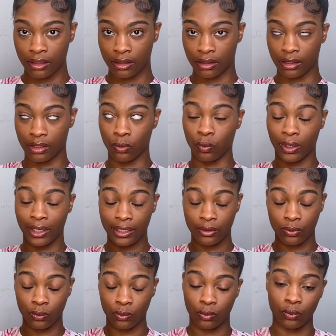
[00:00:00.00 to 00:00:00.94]

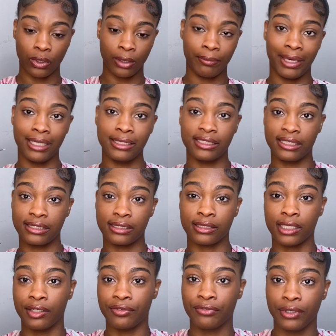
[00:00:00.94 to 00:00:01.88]
what makes this
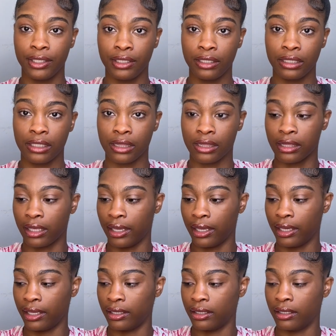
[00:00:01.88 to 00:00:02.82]
different
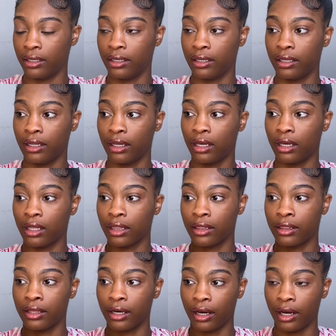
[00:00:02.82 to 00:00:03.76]
than
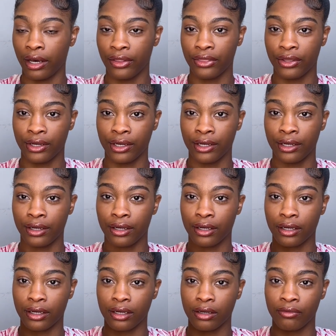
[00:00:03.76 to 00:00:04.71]
the
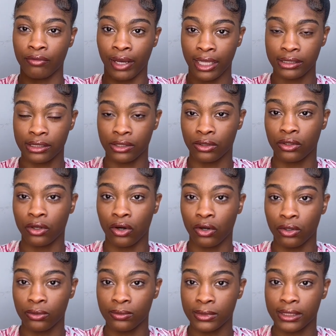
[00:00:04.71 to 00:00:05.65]
other rat tail
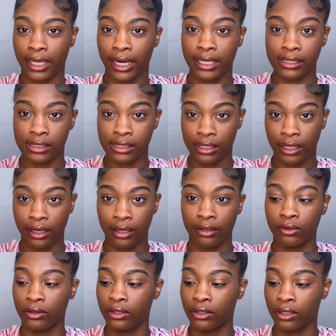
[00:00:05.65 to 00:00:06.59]
combs that I see
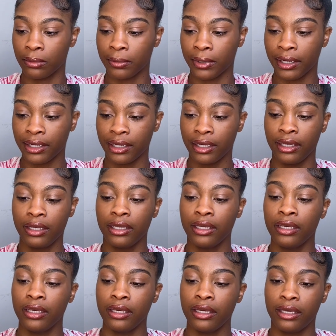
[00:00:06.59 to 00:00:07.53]
out in the
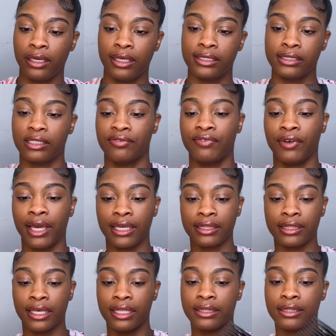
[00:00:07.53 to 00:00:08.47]
market is the
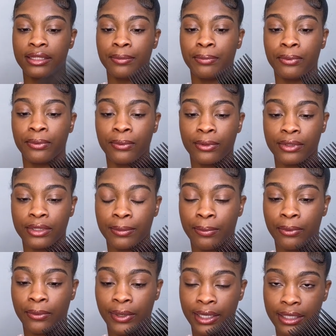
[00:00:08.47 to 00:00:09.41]
fact that the
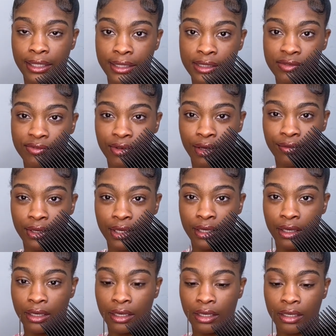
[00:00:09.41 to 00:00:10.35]
point is very